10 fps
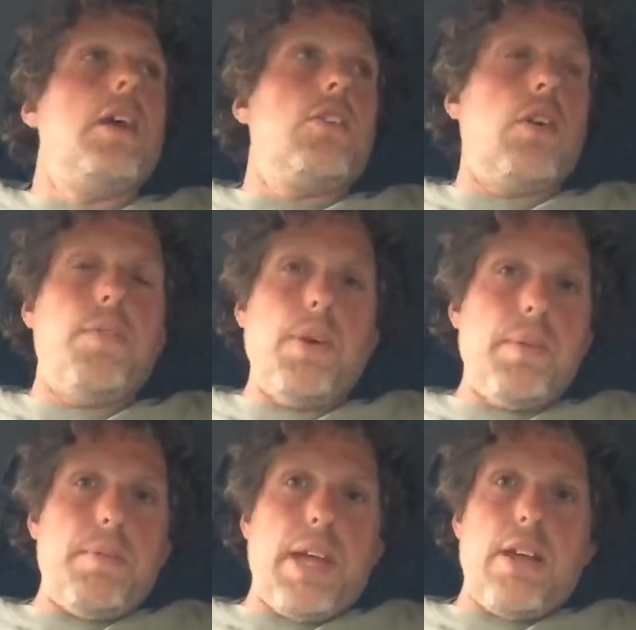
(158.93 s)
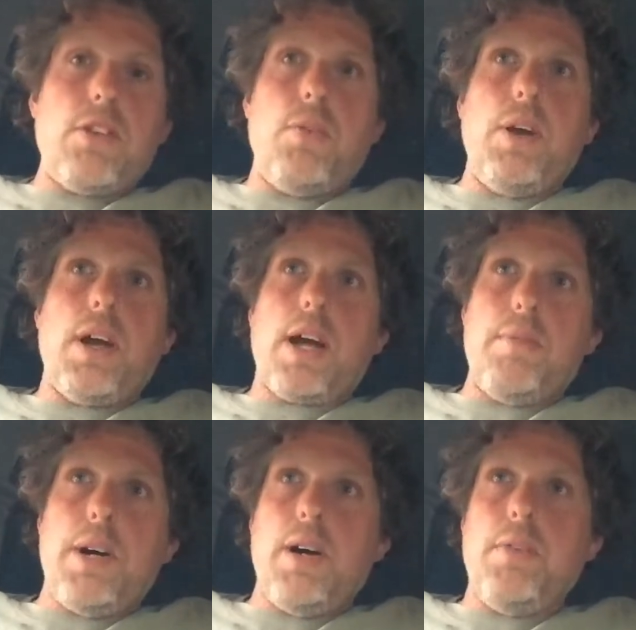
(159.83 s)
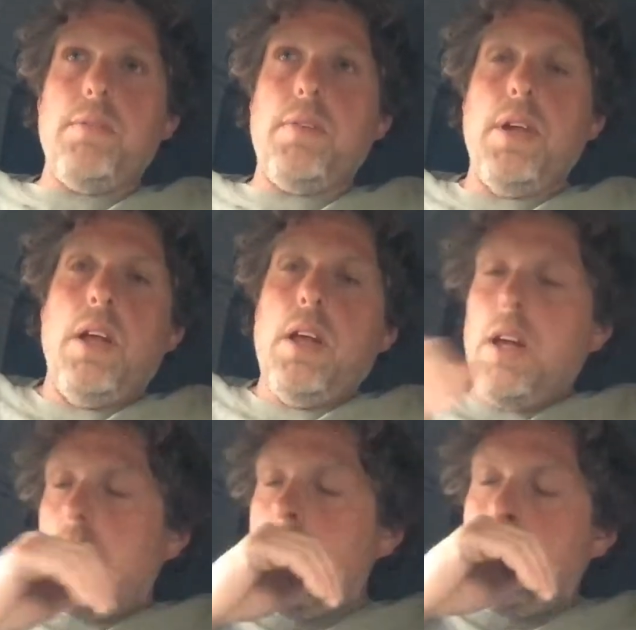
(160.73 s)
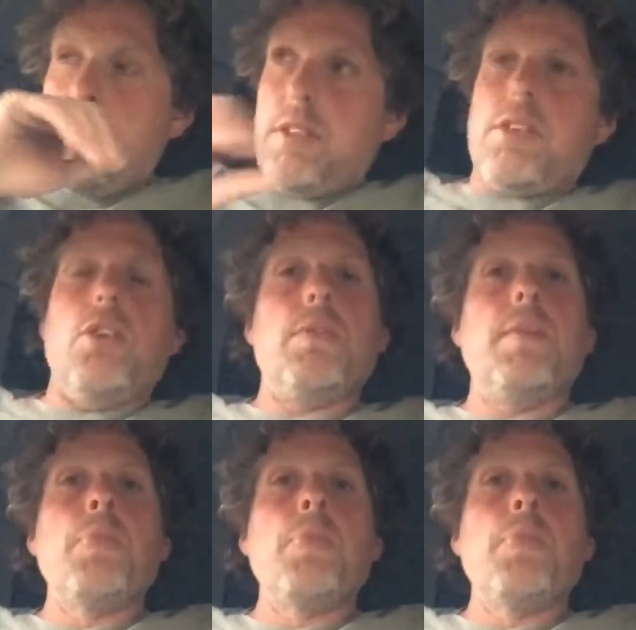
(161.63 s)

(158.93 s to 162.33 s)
So I put them up there. So I come home, excuse me.